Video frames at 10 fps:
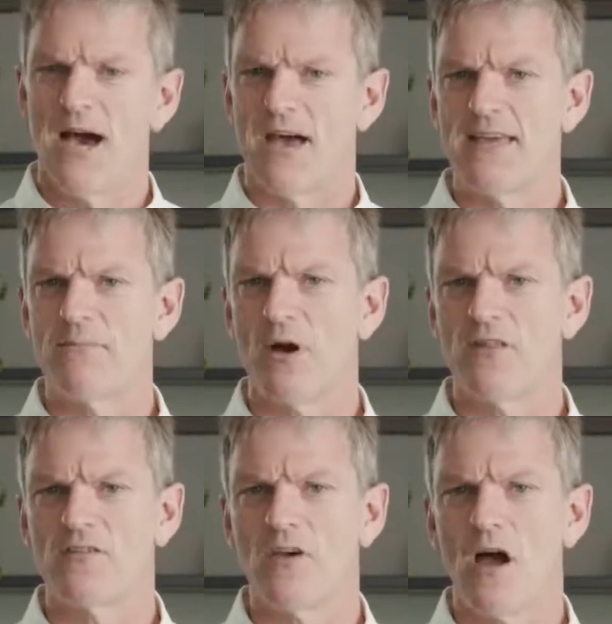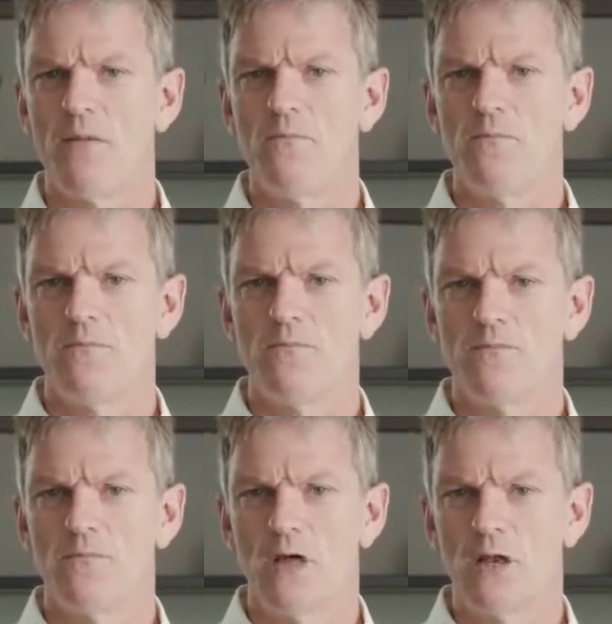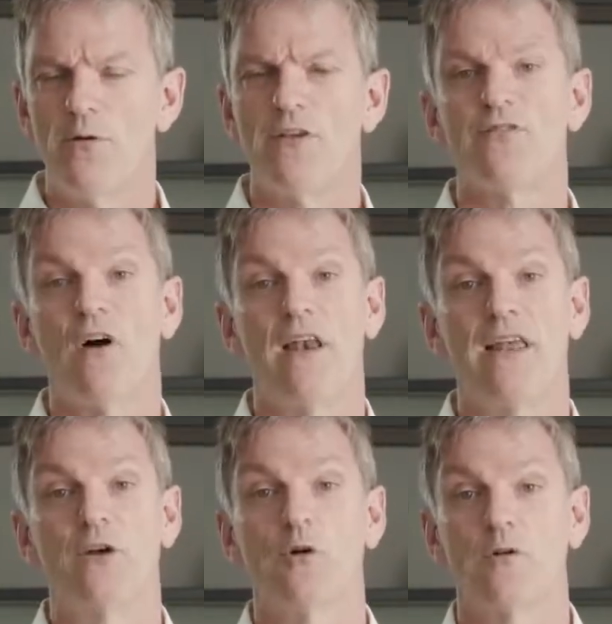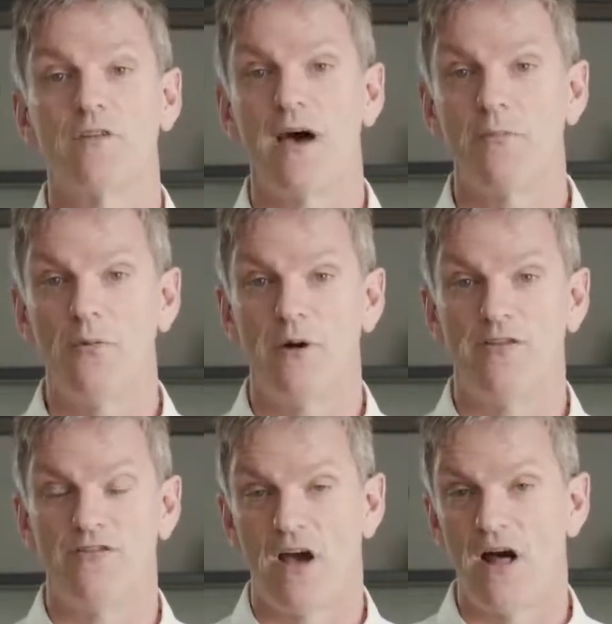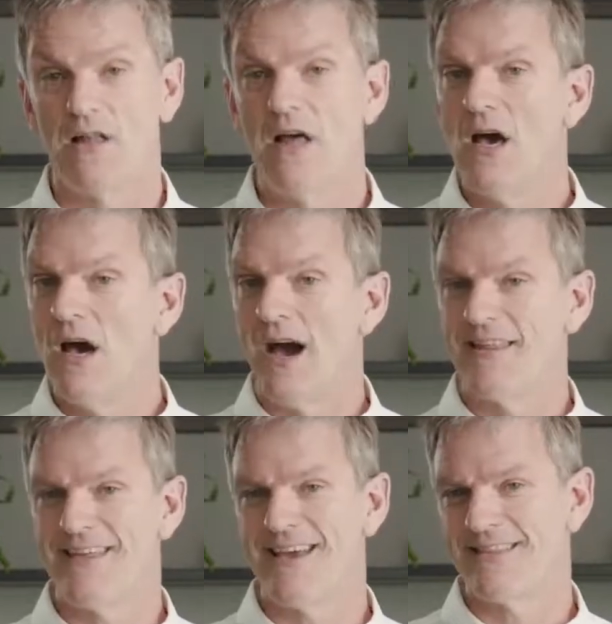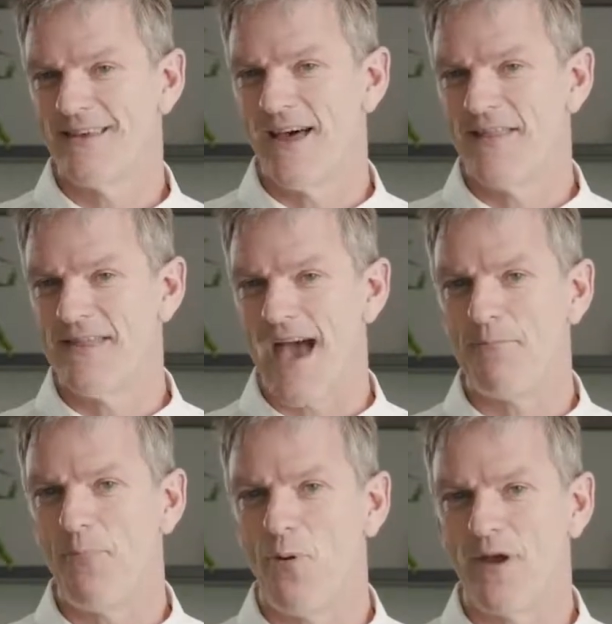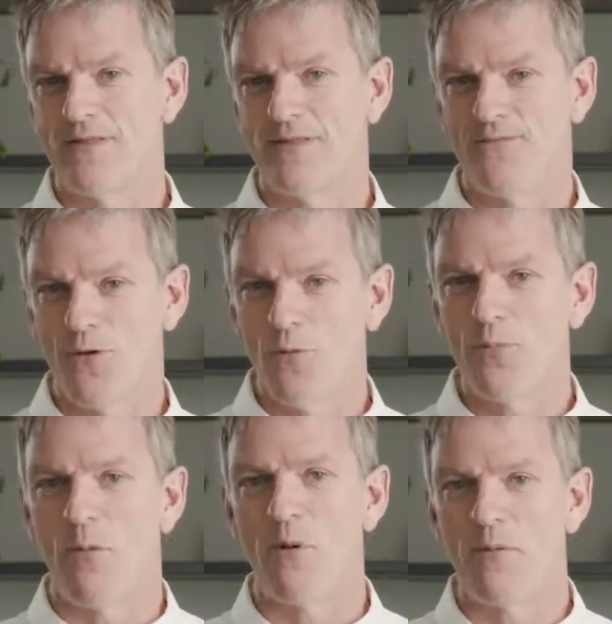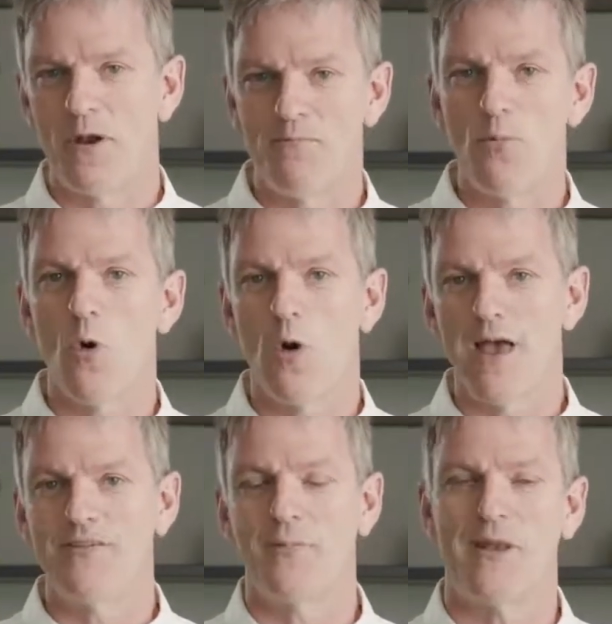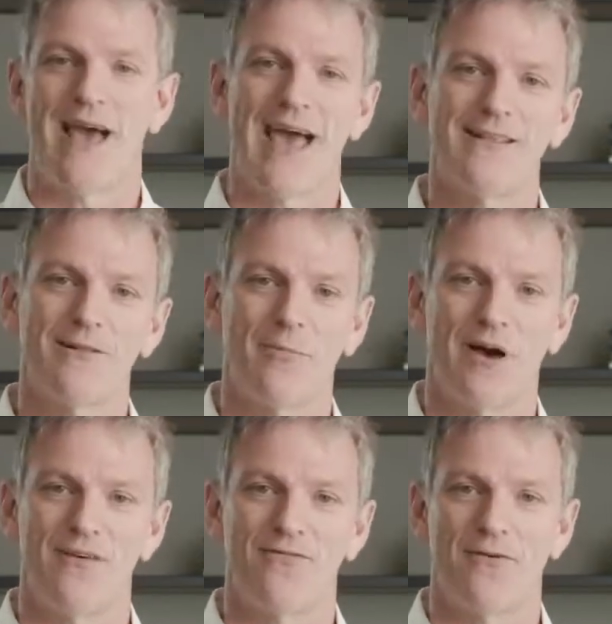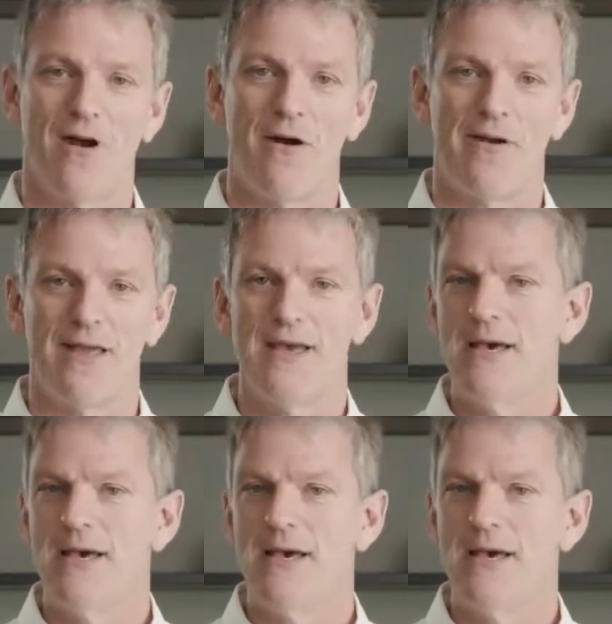I think by the time that Lewis finally caught up with Charles, I think that at that point the fuel problem had more or less been handled by the Ferrari,